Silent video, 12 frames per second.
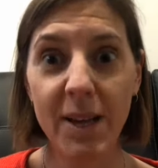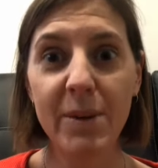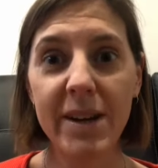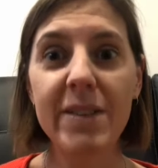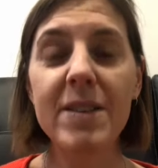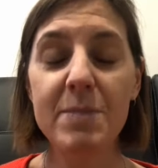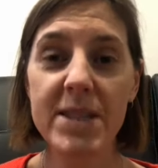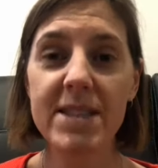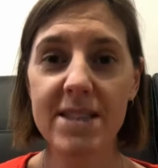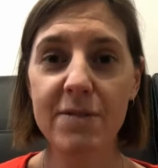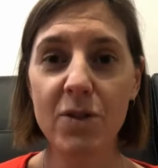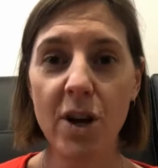We are in the
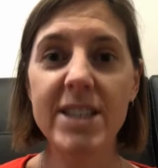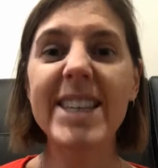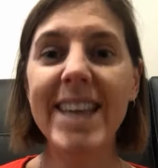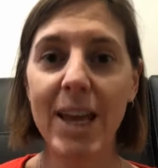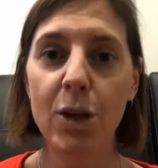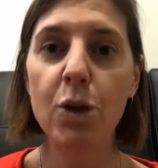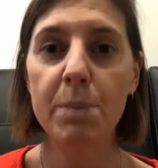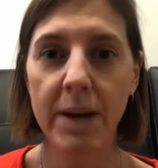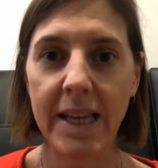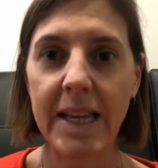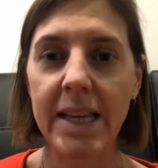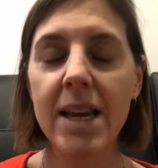business of trying to get you
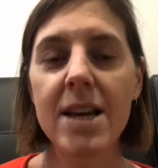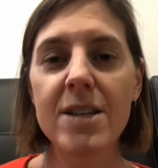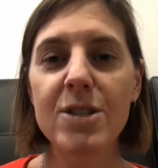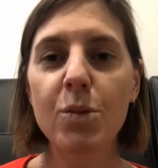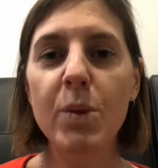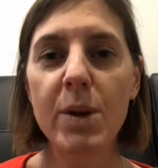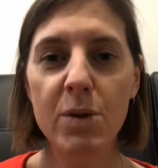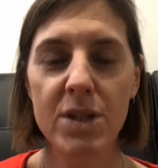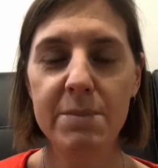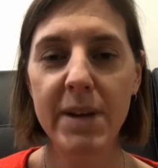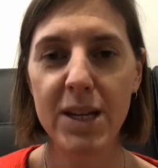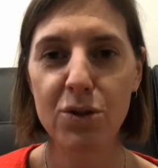money. So we want
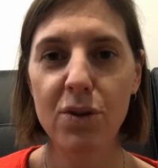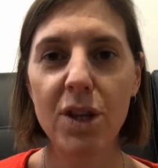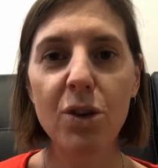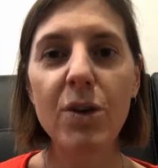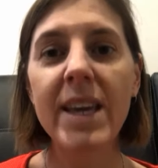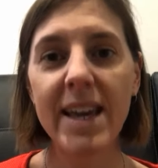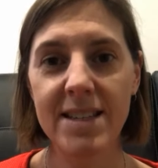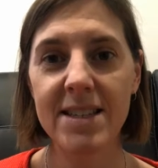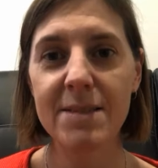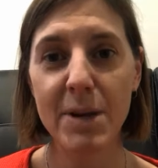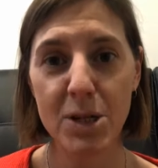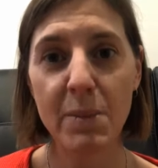to make sure that you get
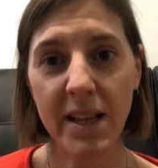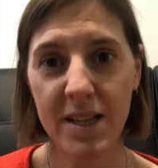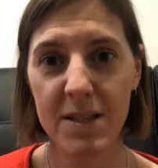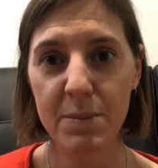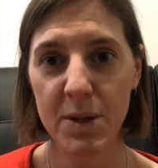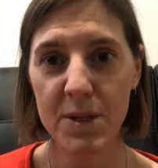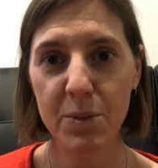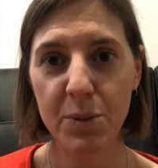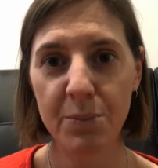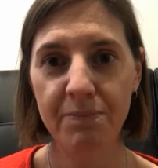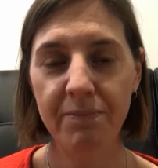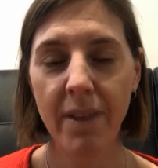as much money as
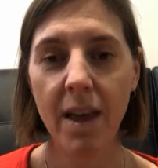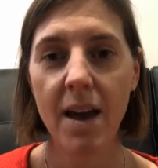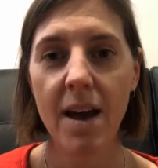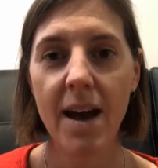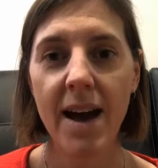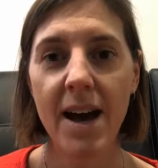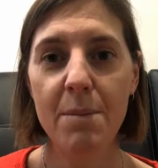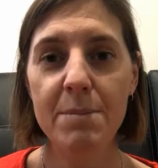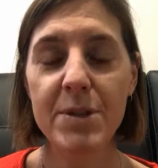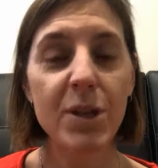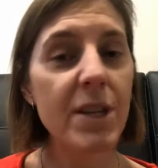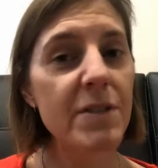possible.
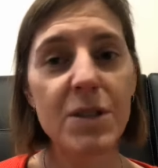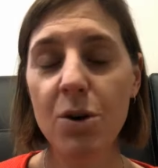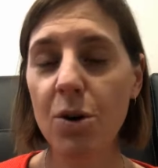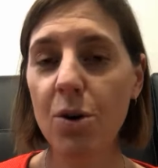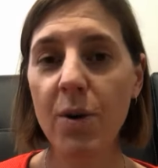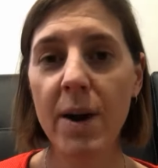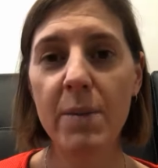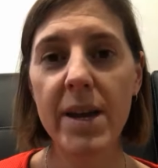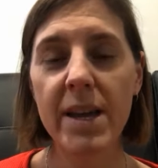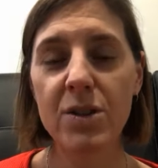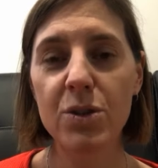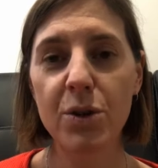So give us a call and we
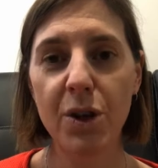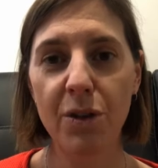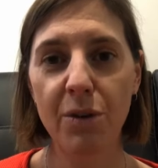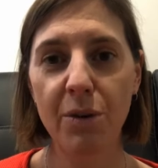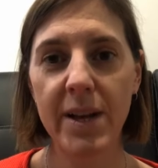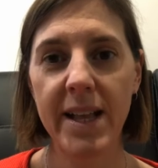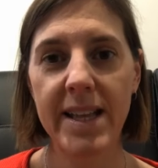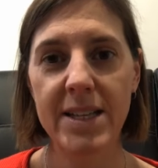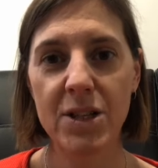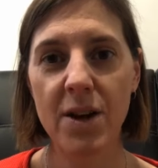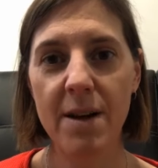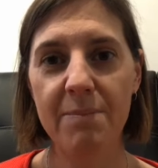can talk you through it
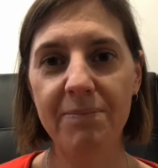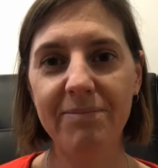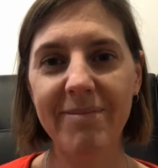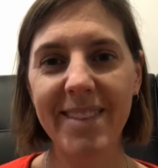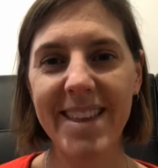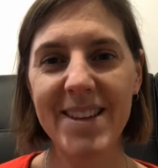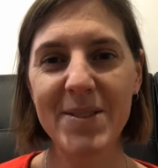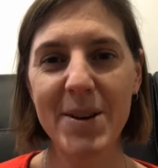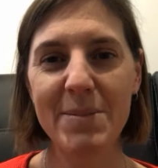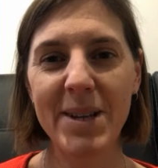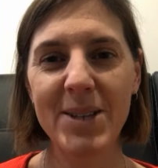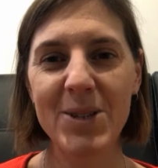anytime. Thanks very
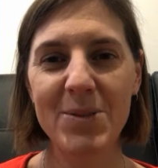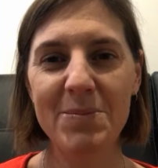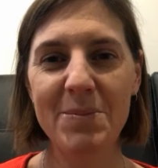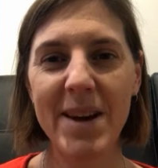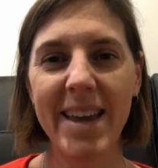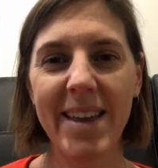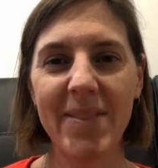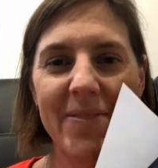much. Bye.